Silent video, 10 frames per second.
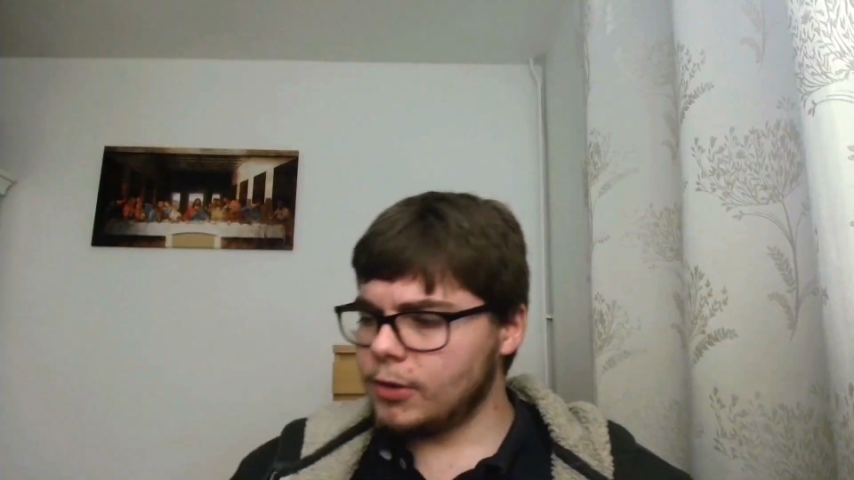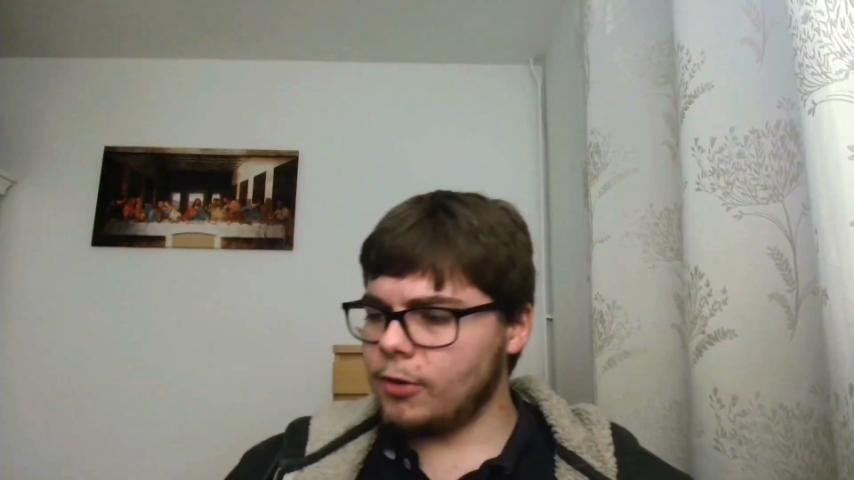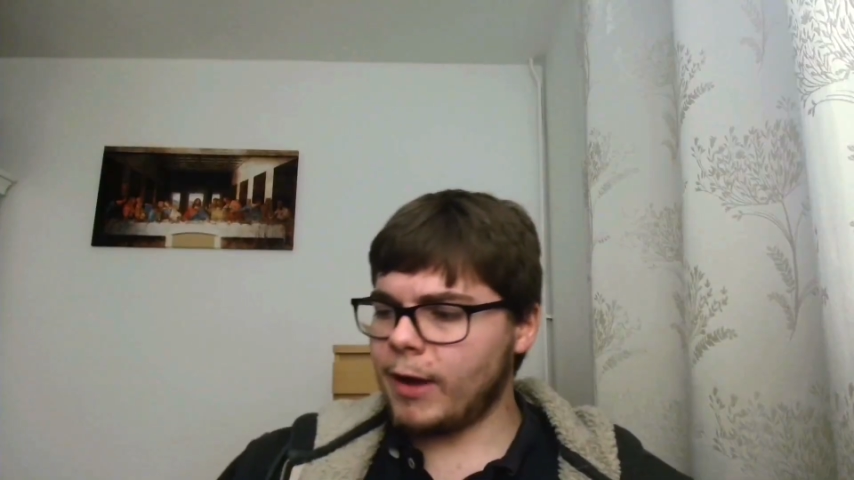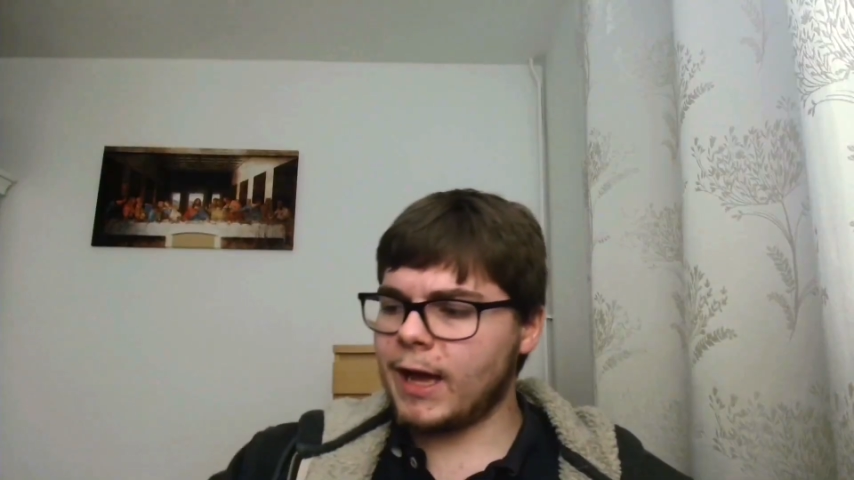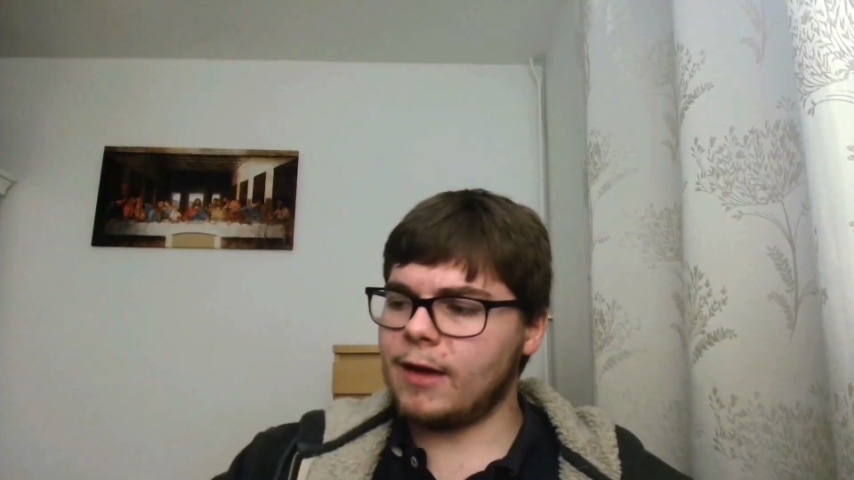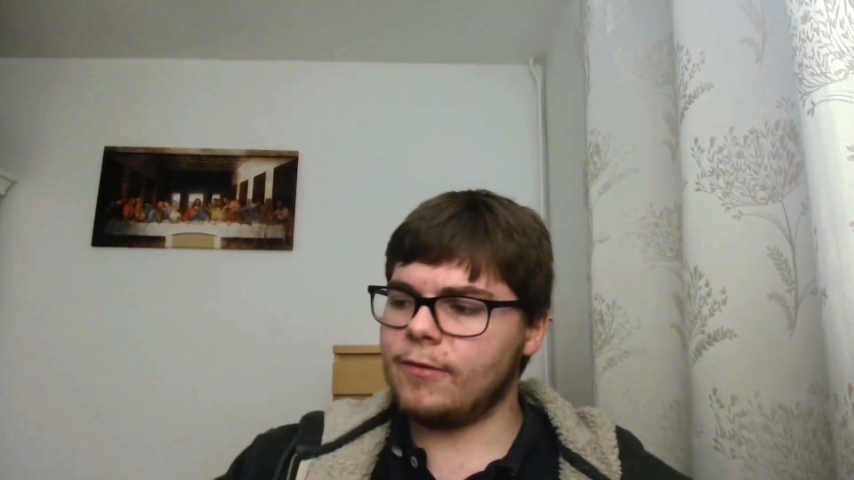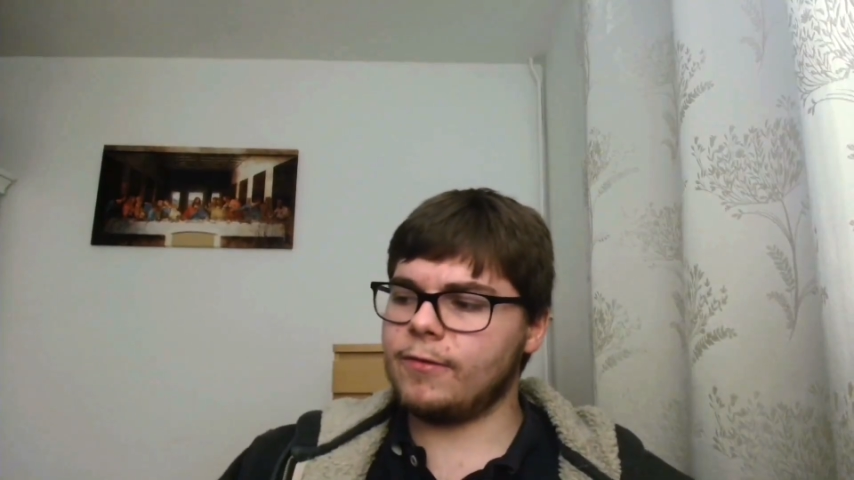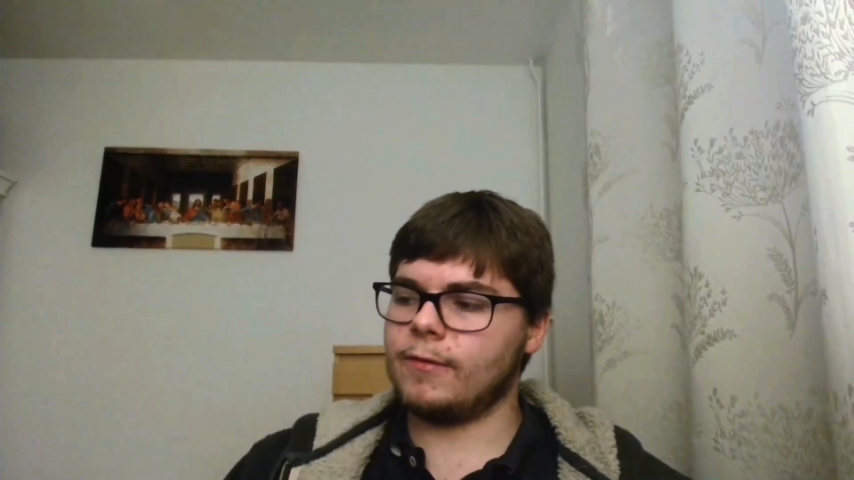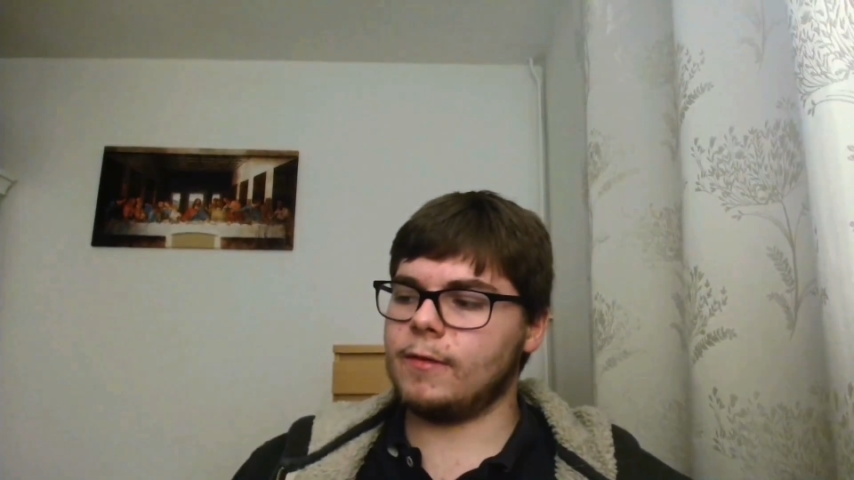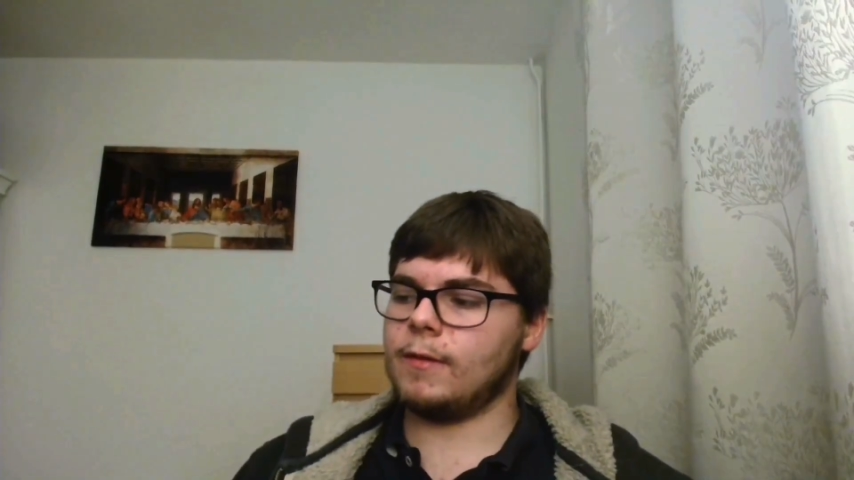You have
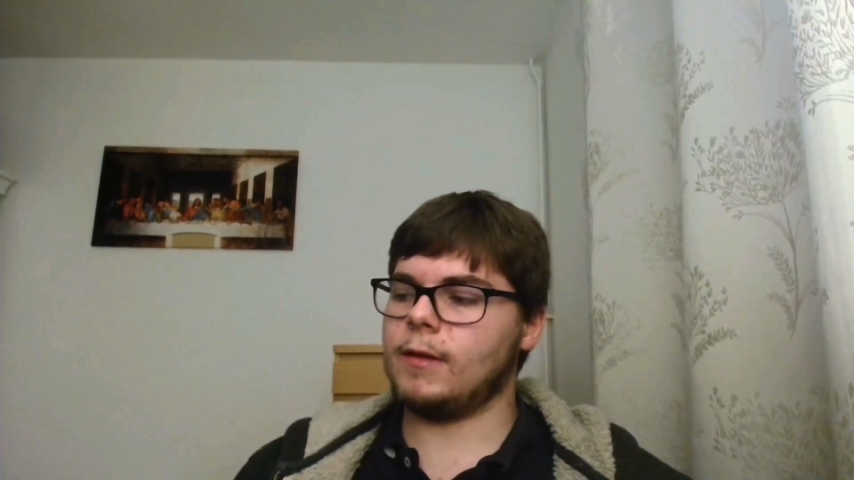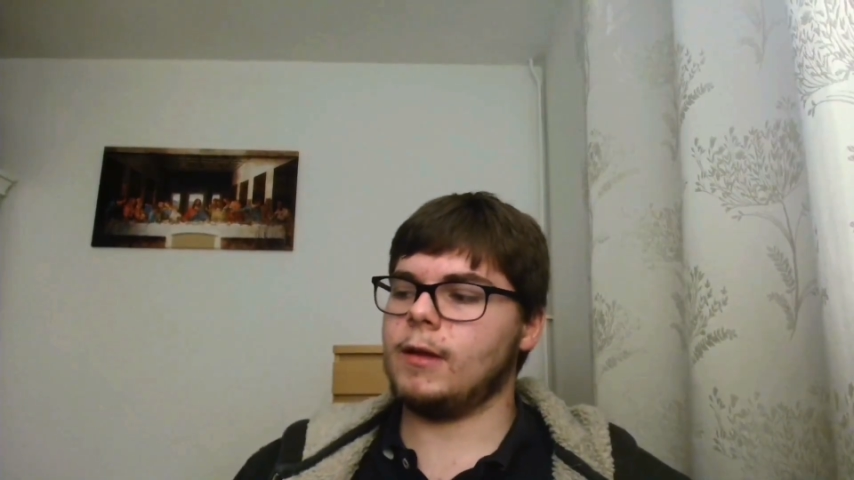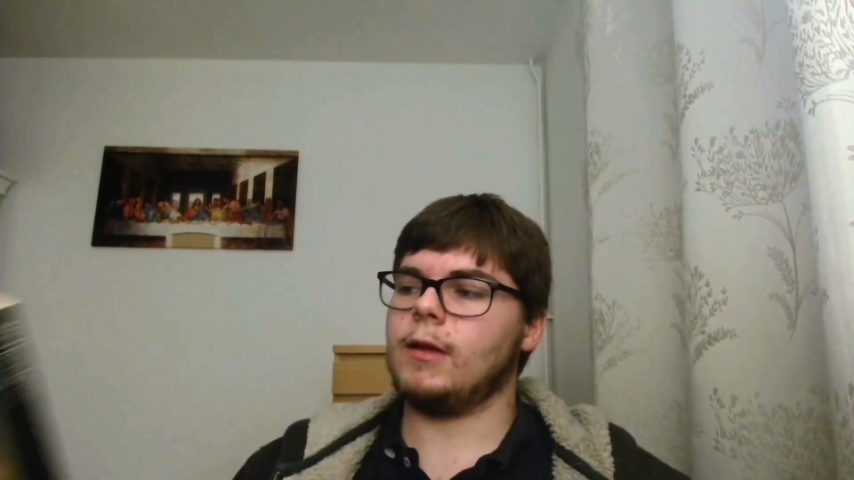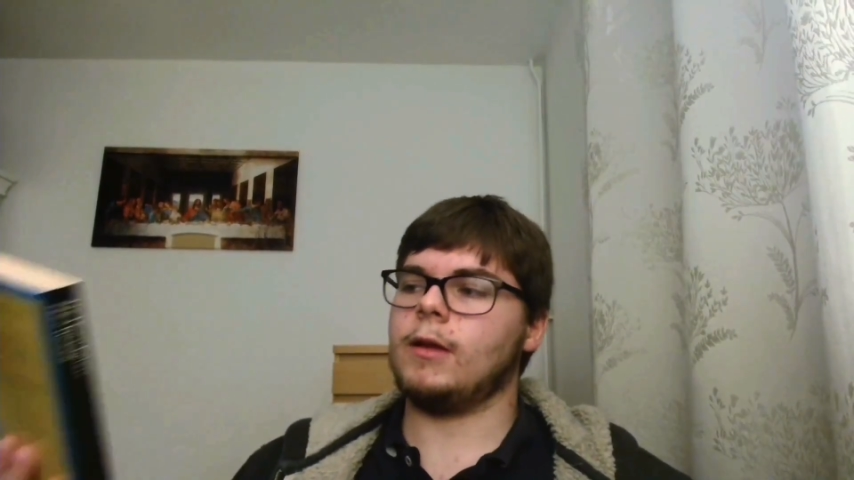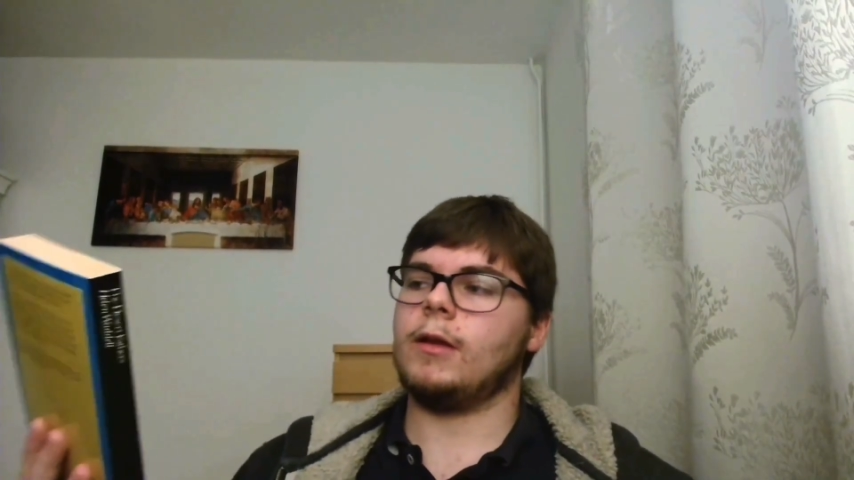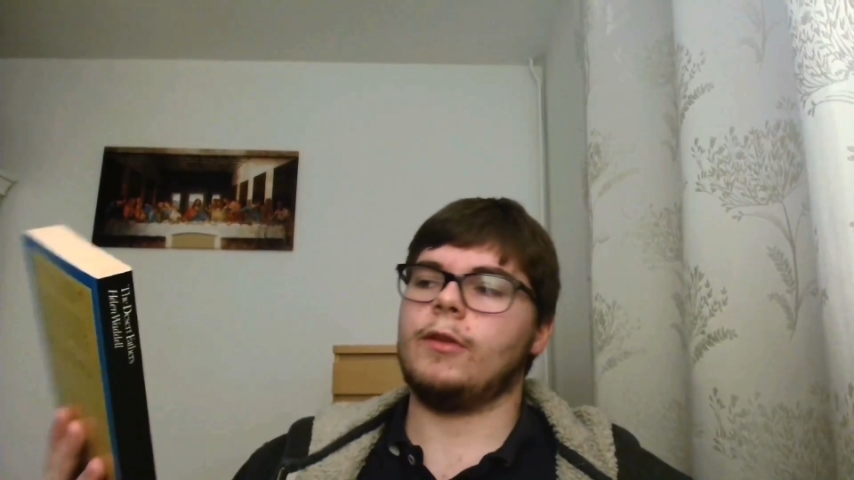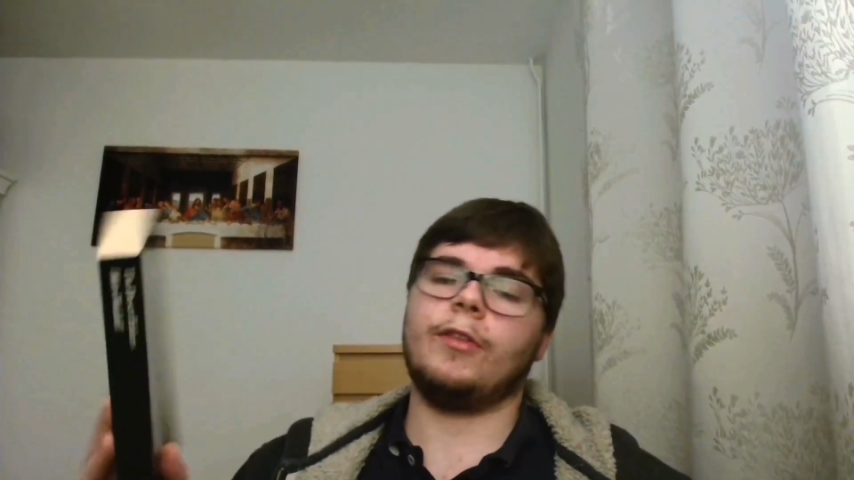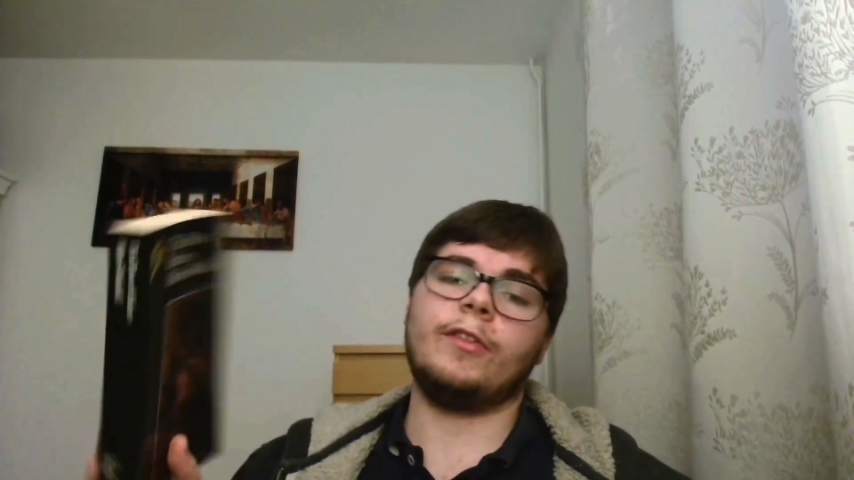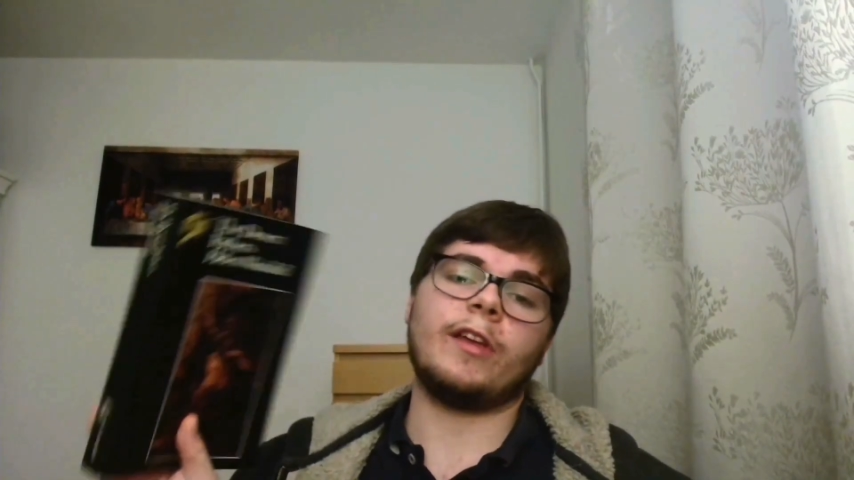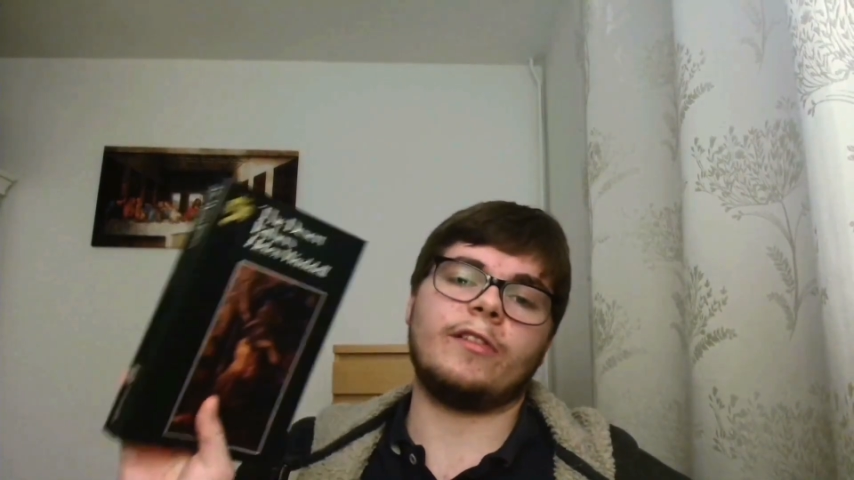
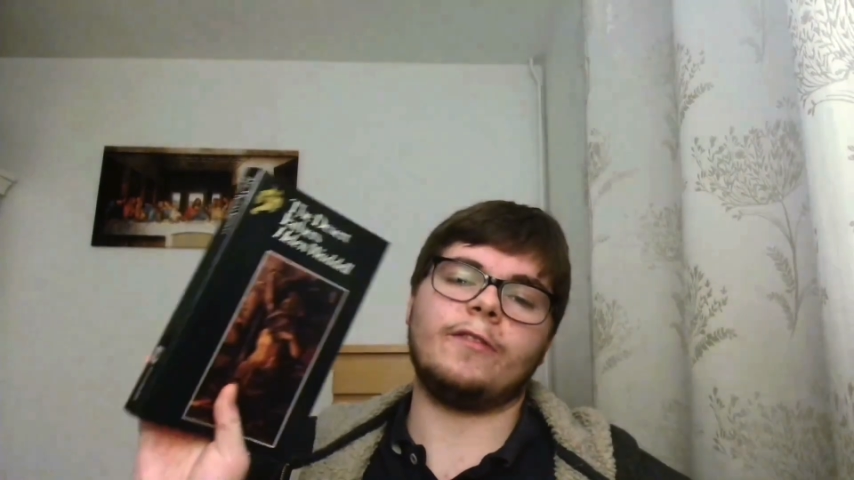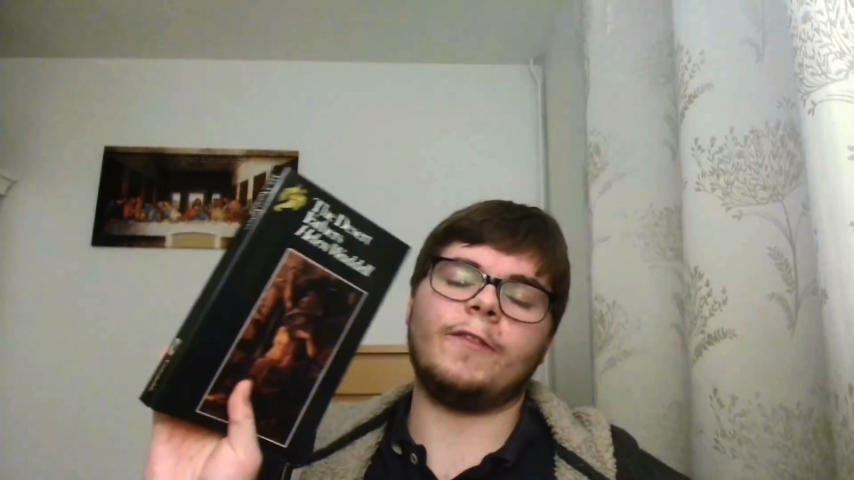the Desert